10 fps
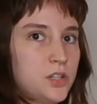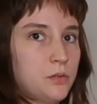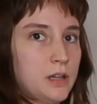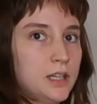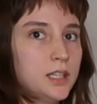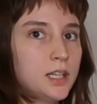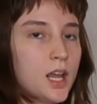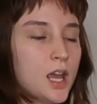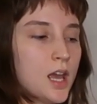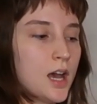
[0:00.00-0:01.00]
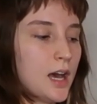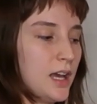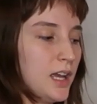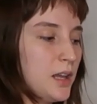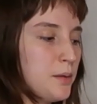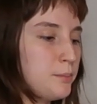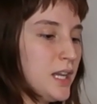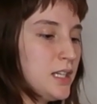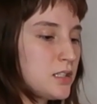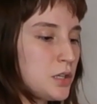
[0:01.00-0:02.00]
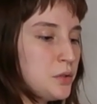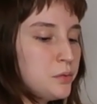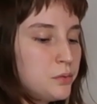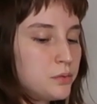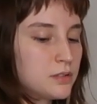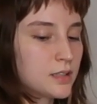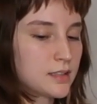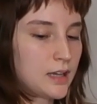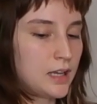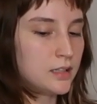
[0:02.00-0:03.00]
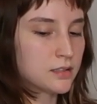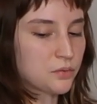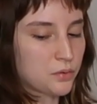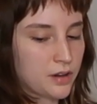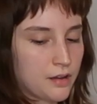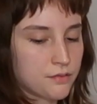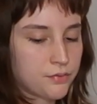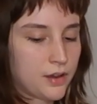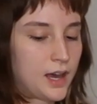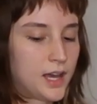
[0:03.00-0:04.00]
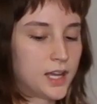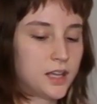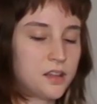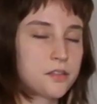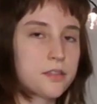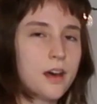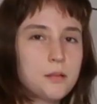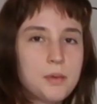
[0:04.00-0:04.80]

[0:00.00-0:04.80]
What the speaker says: doing. I made two designs, sort of. I thought